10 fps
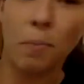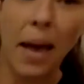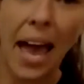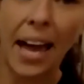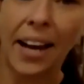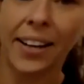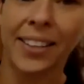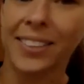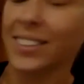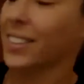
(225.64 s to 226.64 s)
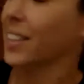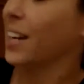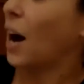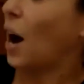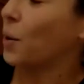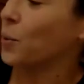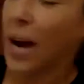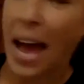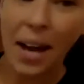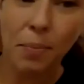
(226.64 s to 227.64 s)
bear, a
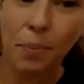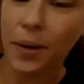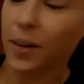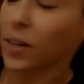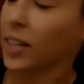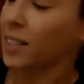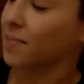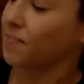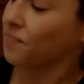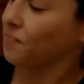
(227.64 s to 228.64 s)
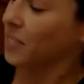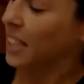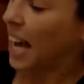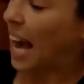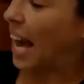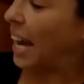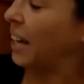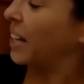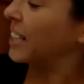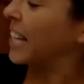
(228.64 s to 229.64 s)
red bird,
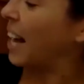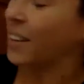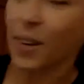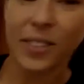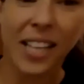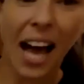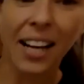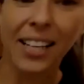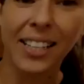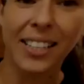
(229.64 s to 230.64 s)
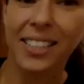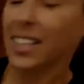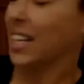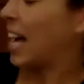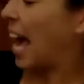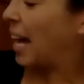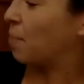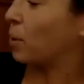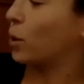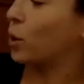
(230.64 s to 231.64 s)
a yellow duck,
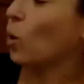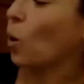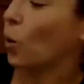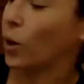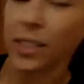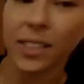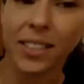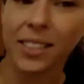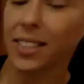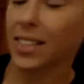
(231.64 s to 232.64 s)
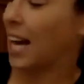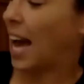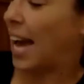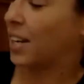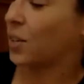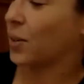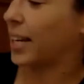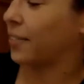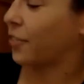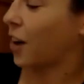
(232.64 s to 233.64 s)
a blue horse, a
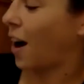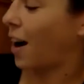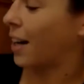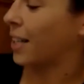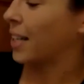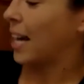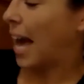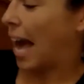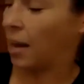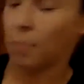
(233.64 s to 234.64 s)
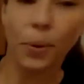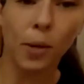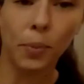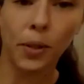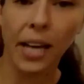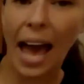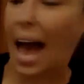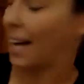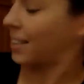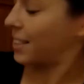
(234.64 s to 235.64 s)
green frog, a purple
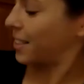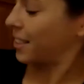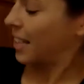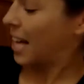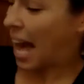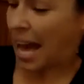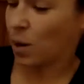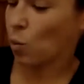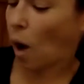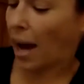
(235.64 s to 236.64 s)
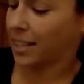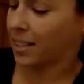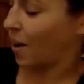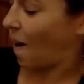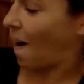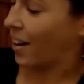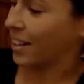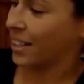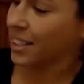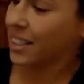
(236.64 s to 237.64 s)
cat, a white
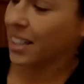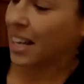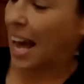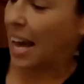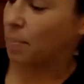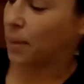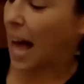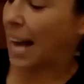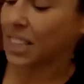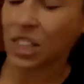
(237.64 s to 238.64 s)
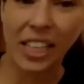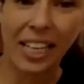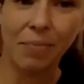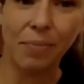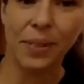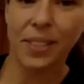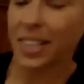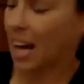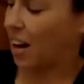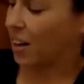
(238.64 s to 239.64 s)
dog, a black sheep,
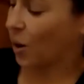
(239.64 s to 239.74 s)
a